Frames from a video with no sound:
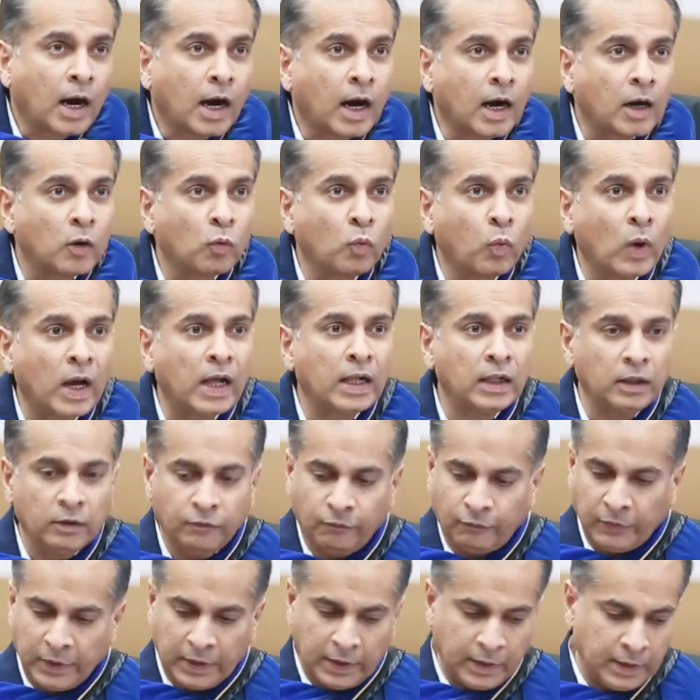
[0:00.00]
our
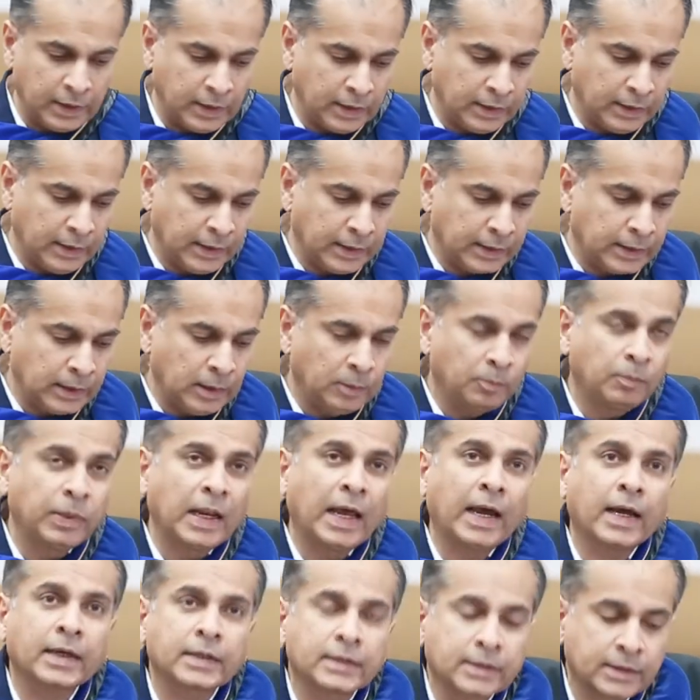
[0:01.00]
well-fingered little
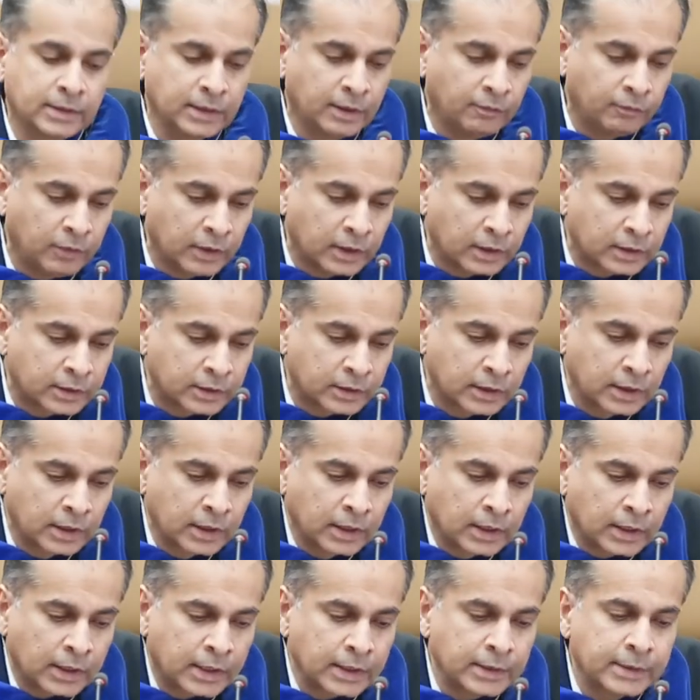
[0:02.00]
black slivers
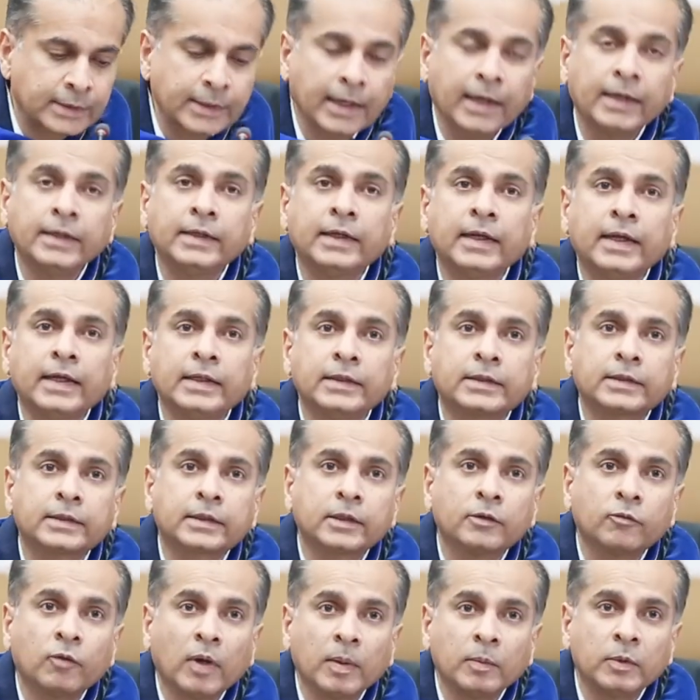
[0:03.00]
contain
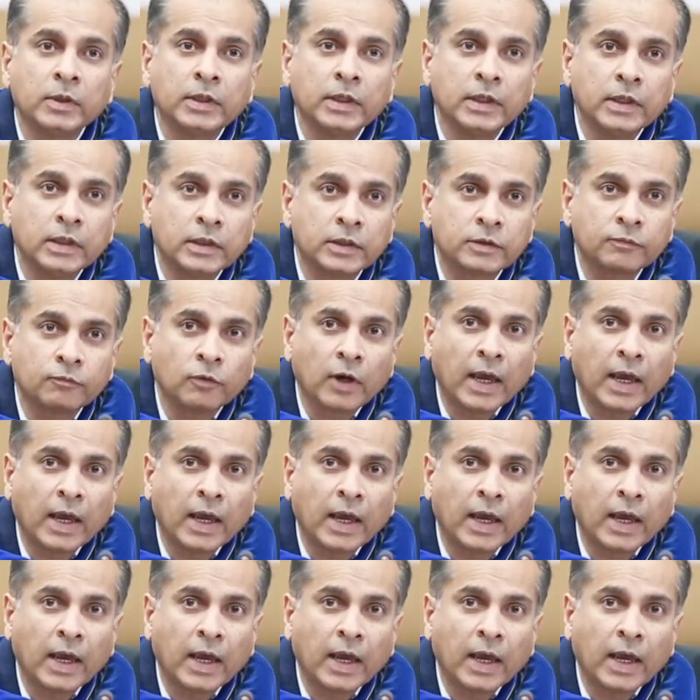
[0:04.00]
instant remedies